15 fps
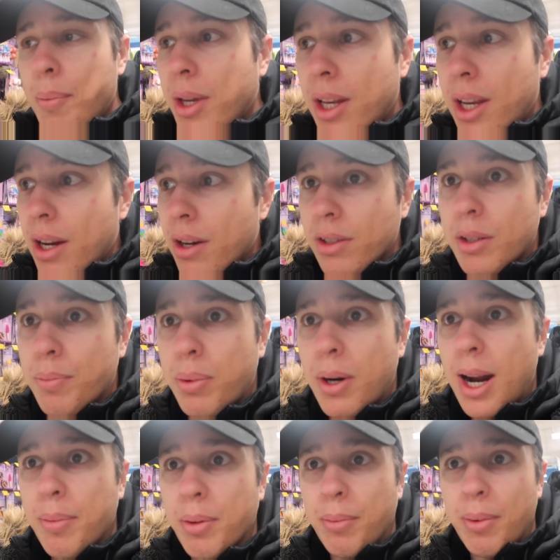I mean, here's the
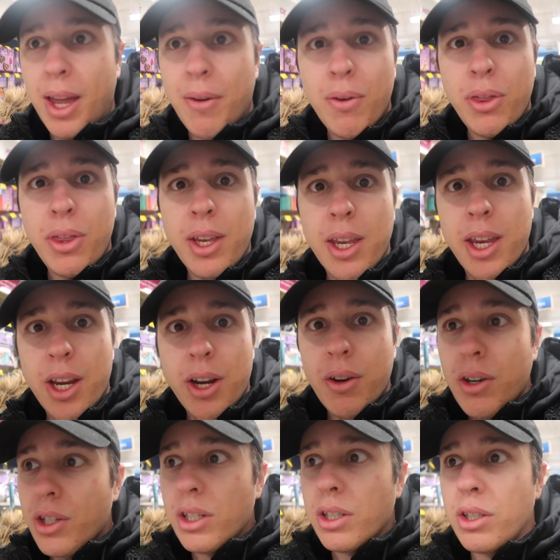problem. Everything
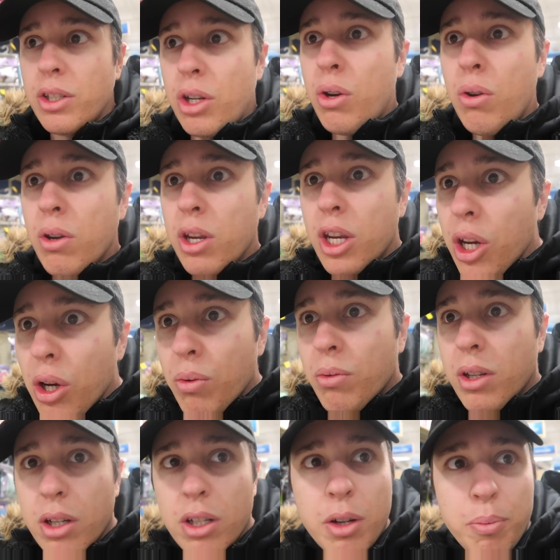here is just too
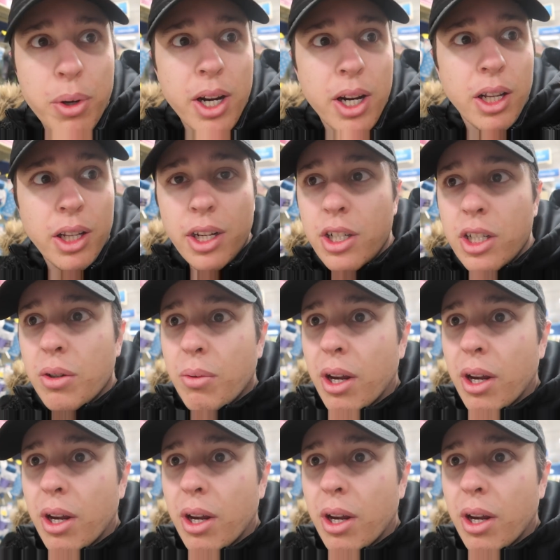cute to prank Alicia